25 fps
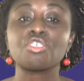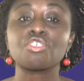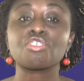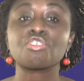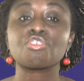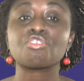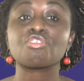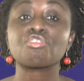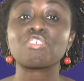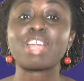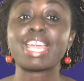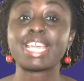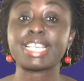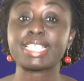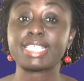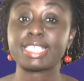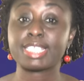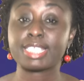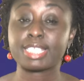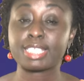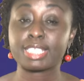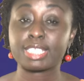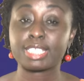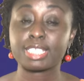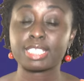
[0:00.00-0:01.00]

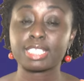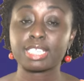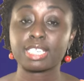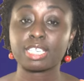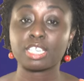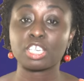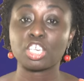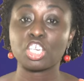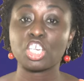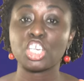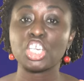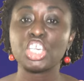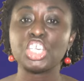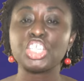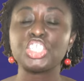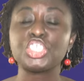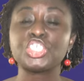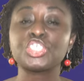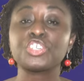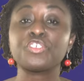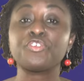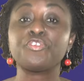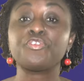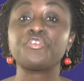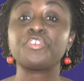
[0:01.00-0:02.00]
Wrest,
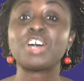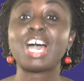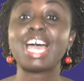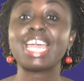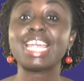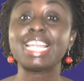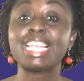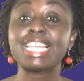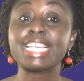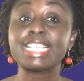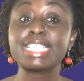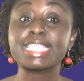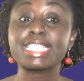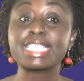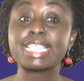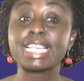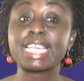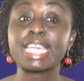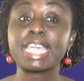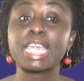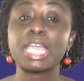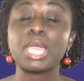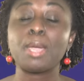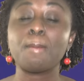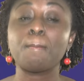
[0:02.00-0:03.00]
to
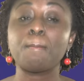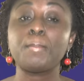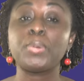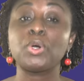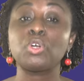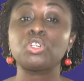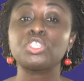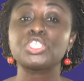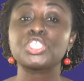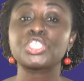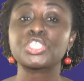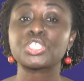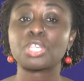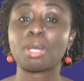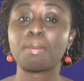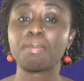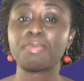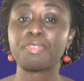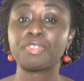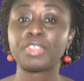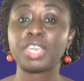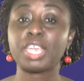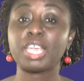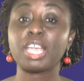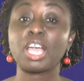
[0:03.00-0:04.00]
violently pull
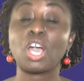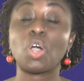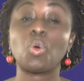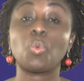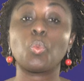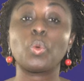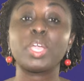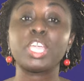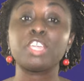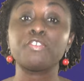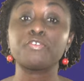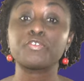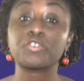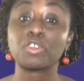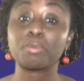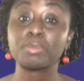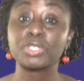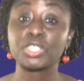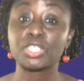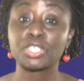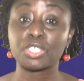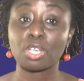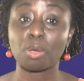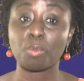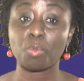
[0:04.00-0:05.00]
something away from
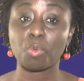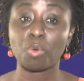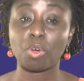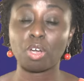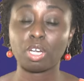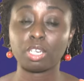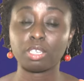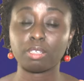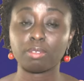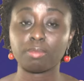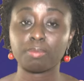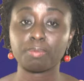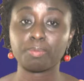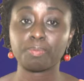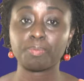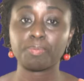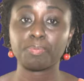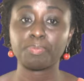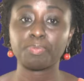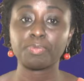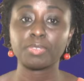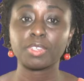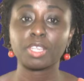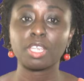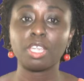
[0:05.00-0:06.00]
someone.
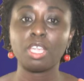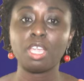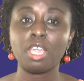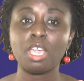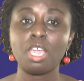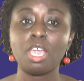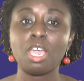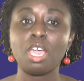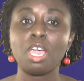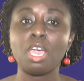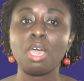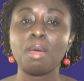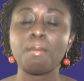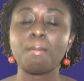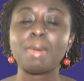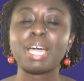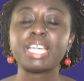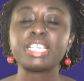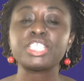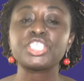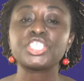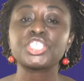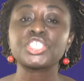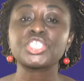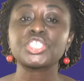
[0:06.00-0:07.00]

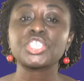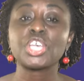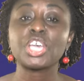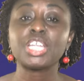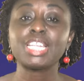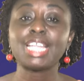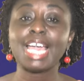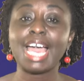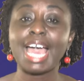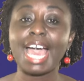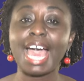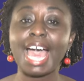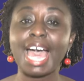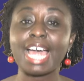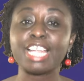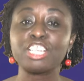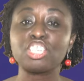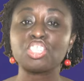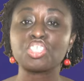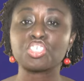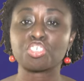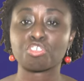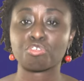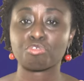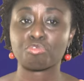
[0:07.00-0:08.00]
My son
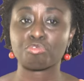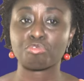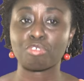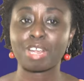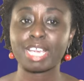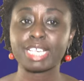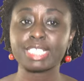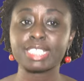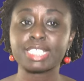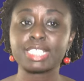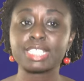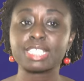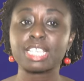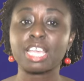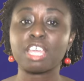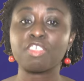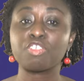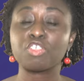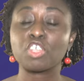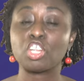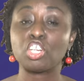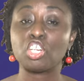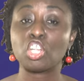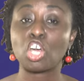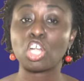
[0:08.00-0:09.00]
had to
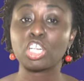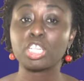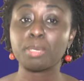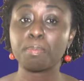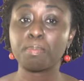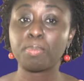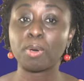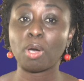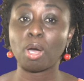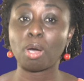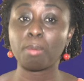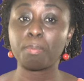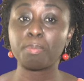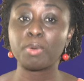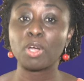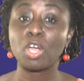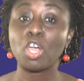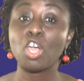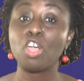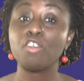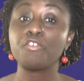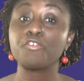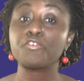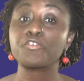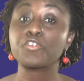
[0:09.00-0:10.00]
wrest the lollipop
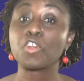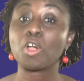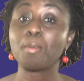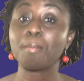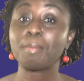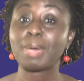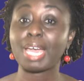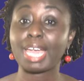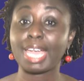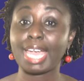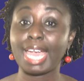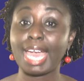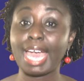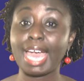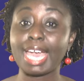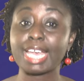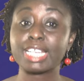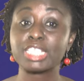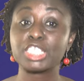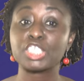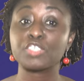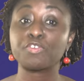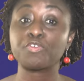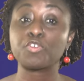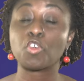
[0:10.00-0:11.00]
from my
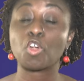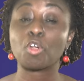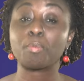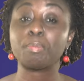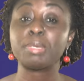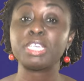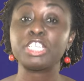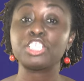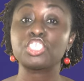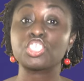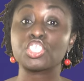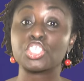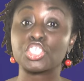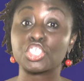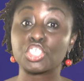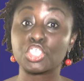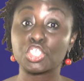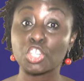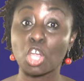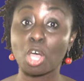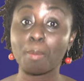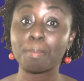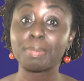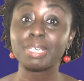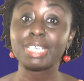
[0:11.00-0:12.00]
hands for me to
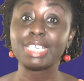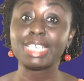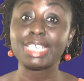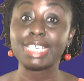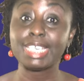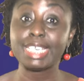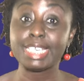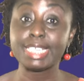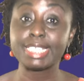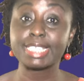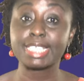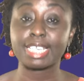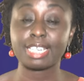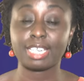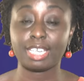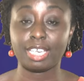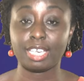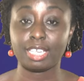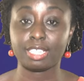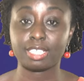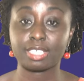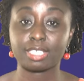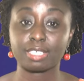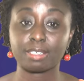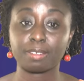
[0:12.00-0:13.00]
stop eating
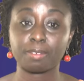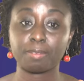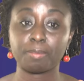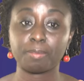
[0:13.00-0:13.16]
it.